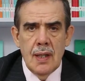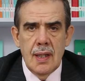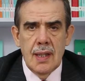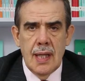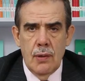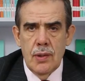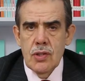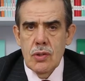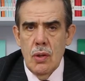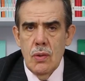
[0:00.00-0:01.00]
He carried
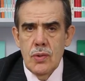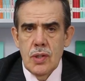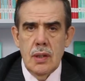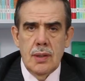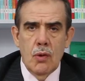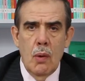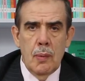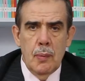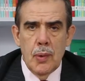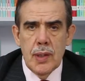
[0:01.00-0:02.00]
stones and
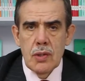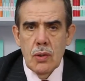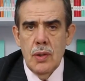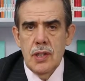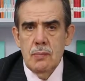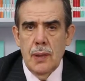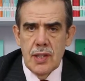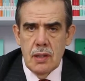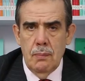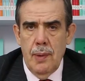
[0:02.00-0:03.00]
adobe bricks on his
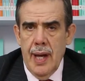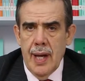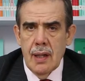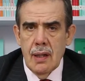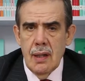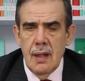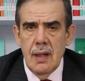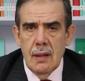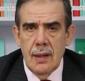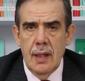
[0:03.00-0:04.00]
blessed back.
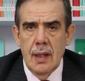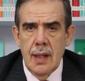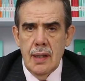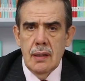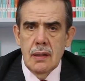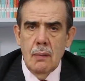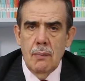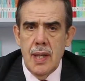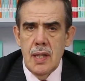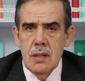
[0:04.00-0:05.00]
They heightened the
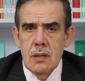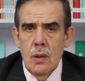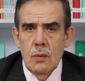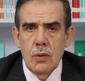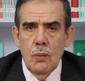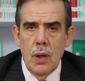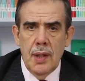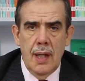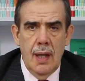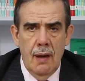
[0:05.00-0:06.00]
base to
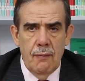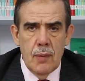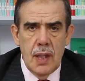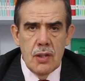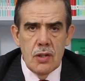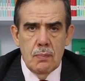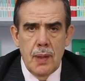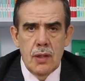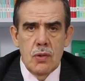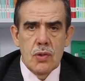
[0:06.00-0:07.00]
1.5 meters by
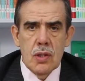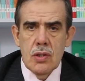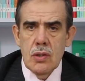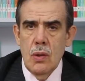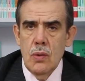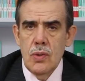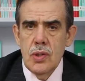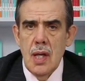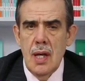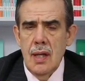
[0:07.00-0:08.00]
using
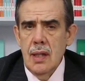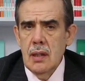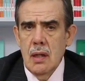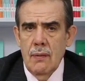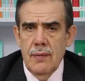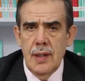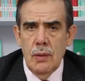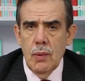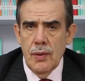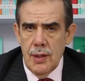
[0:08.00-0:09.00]
stones and covered it
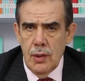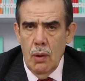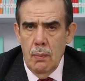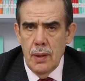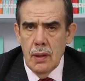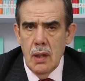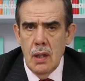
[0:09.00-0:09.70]
with adobe.